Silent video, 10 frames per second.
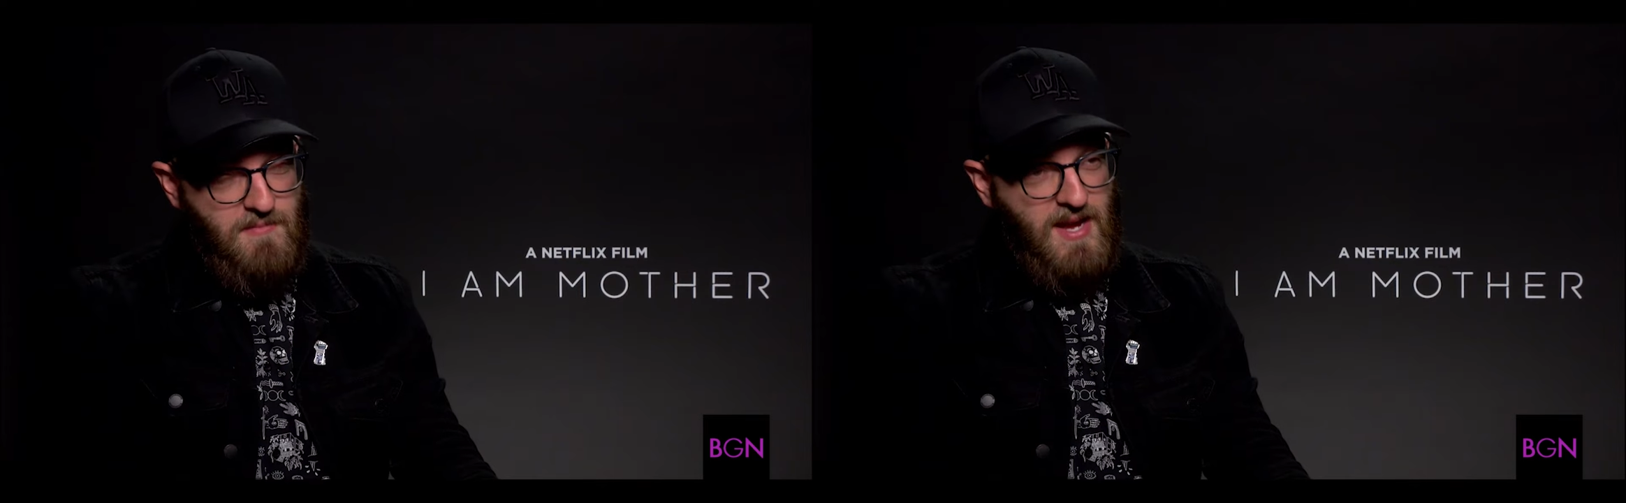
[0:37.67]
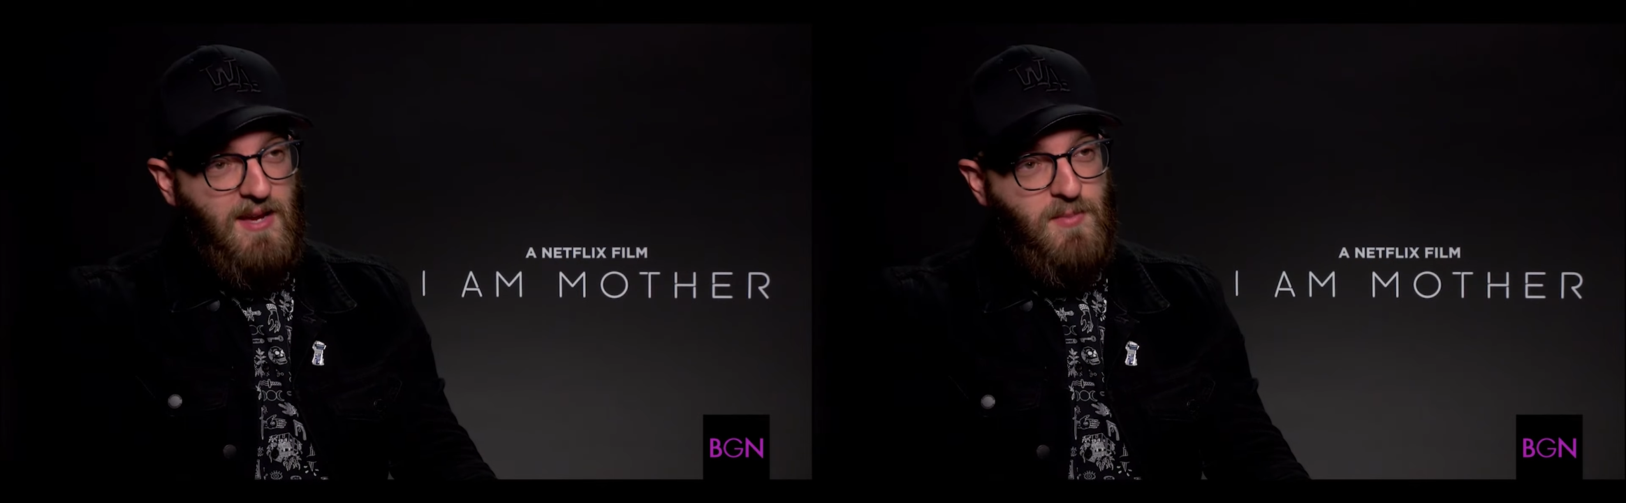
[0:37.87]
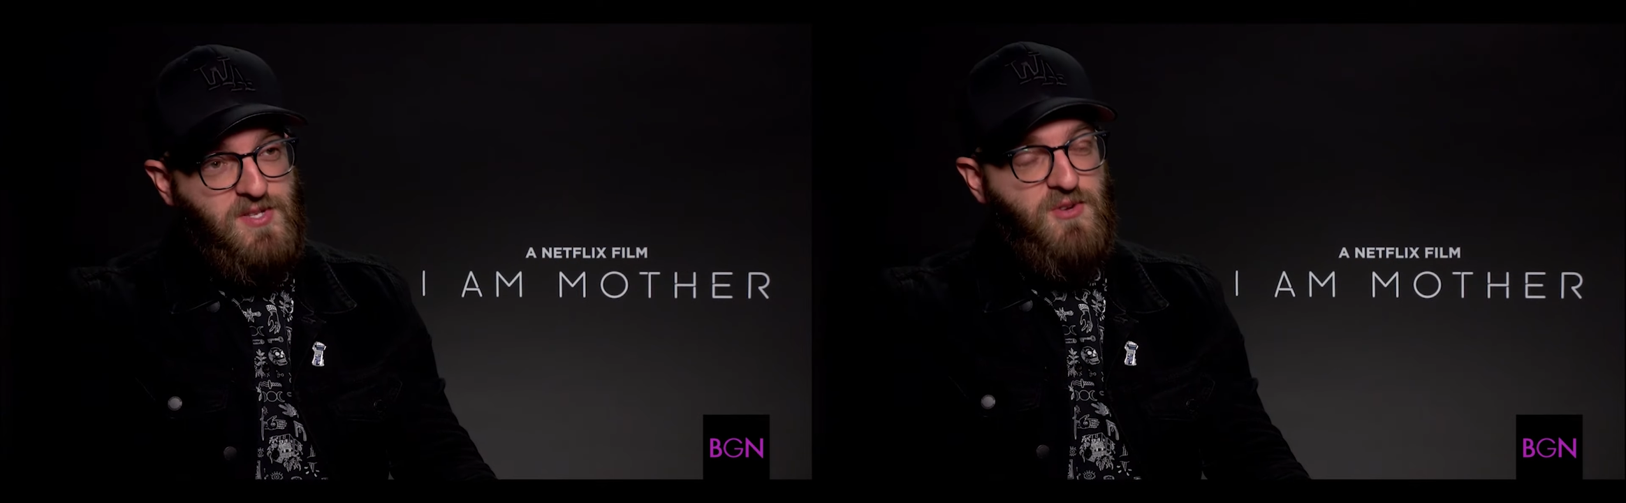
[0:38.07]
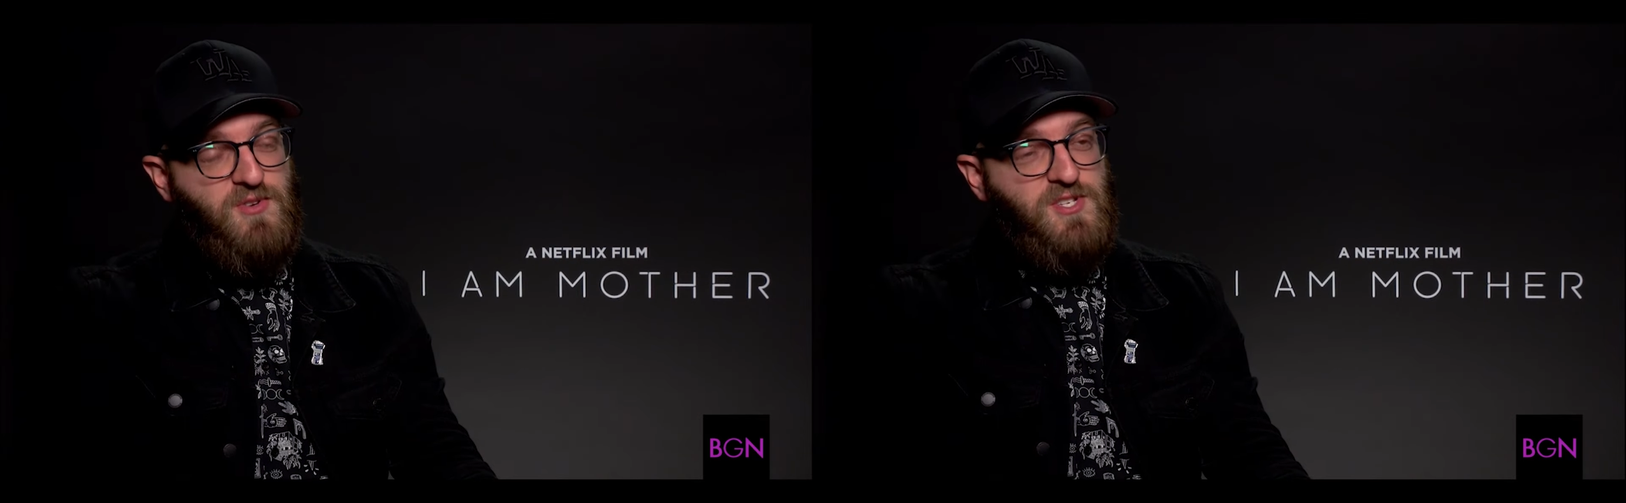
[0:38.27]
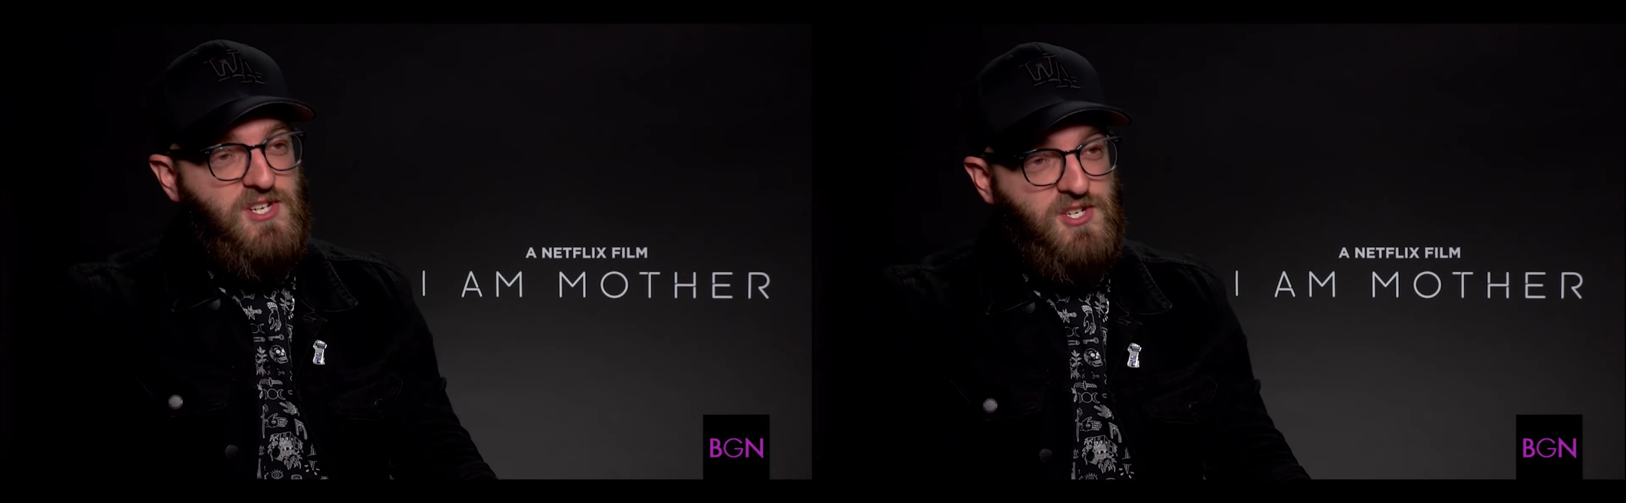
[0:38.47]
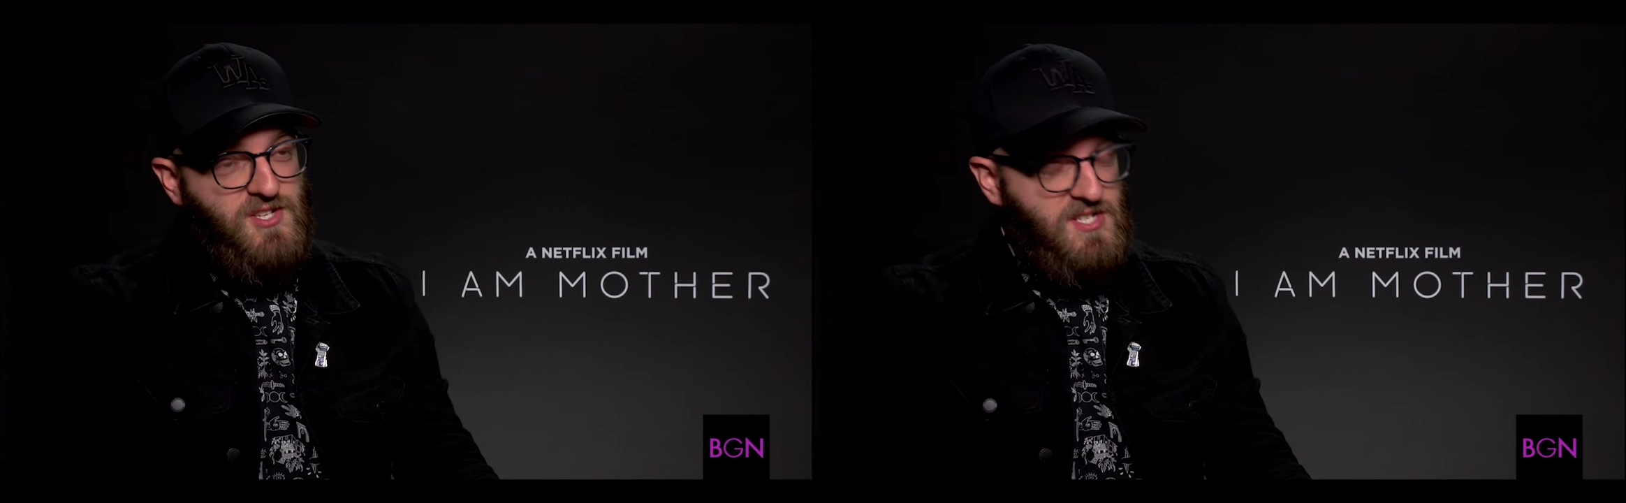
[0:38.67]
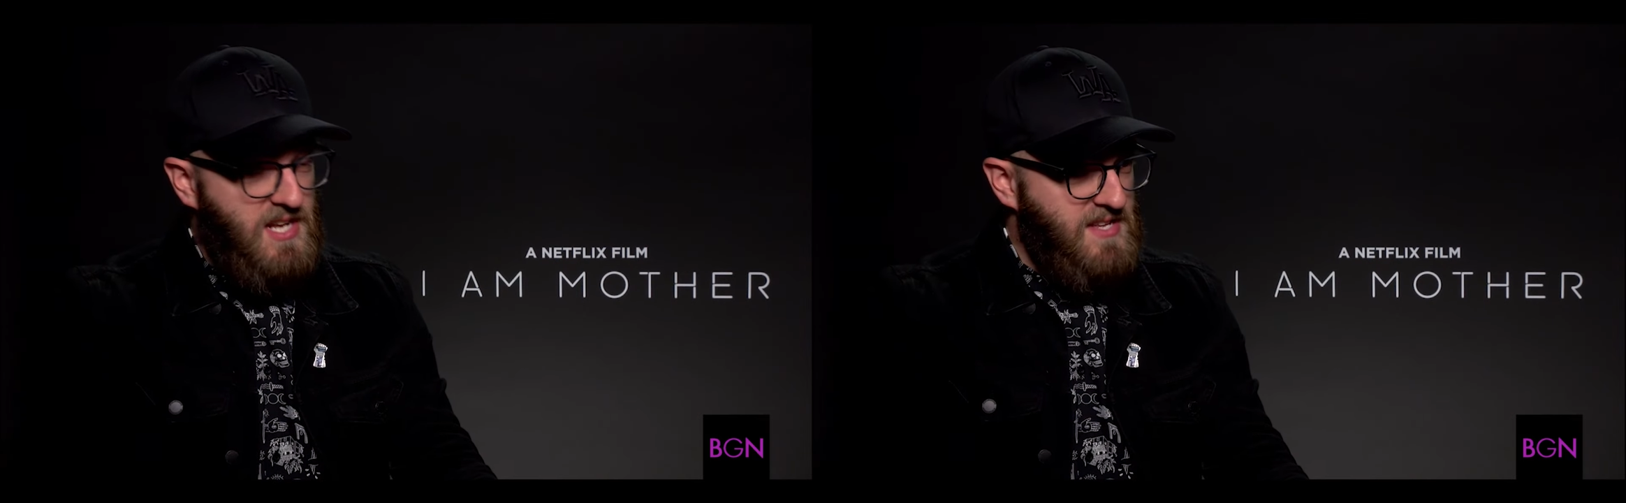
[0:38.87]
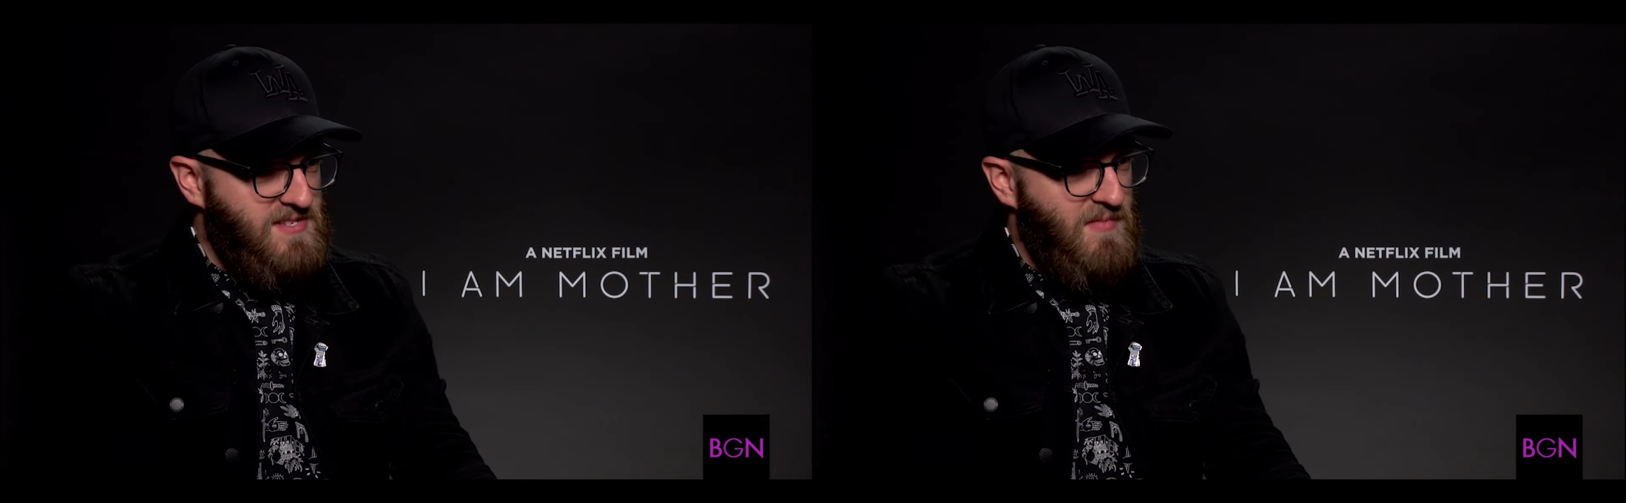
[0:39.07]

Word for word: and make up its own decisions and has